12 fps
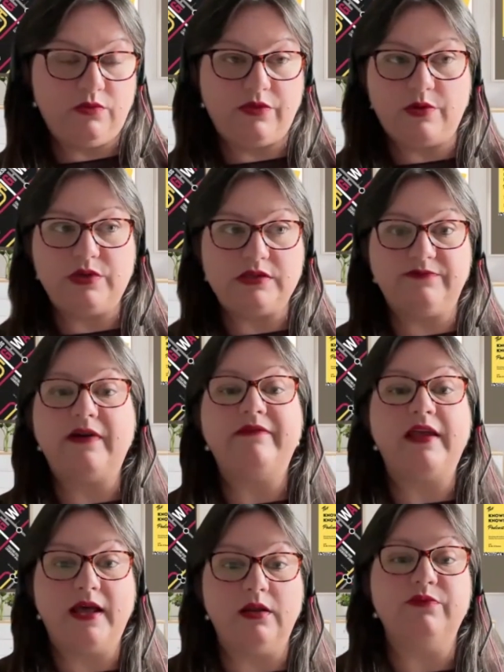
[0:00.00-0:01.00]
that was very
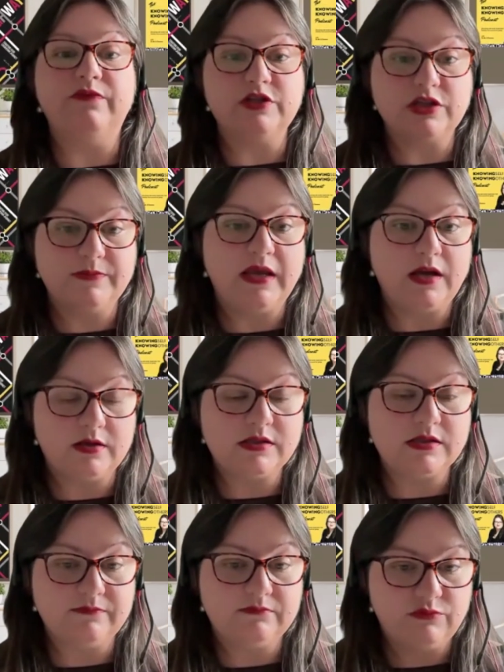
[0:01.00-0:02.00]
helpful to me. I had
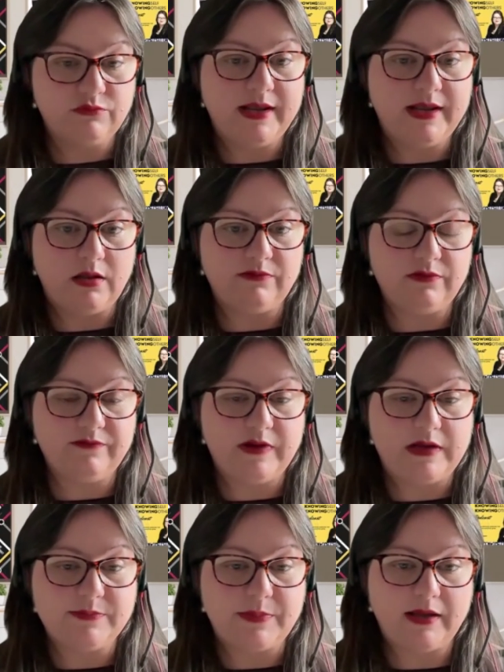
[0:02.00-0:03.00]
some really helpful
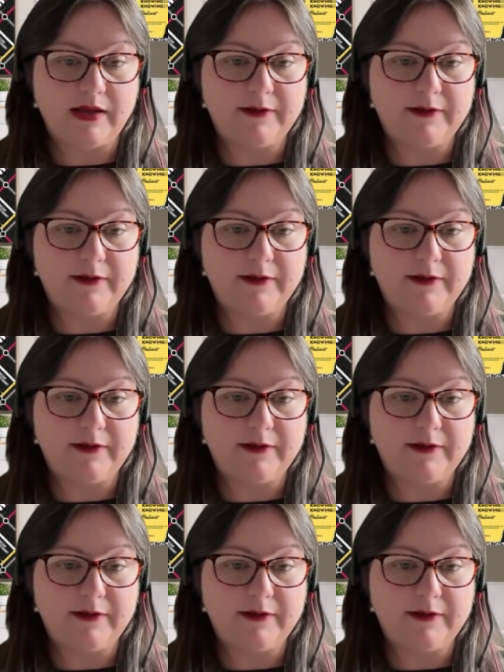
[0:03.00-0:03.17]
feedback.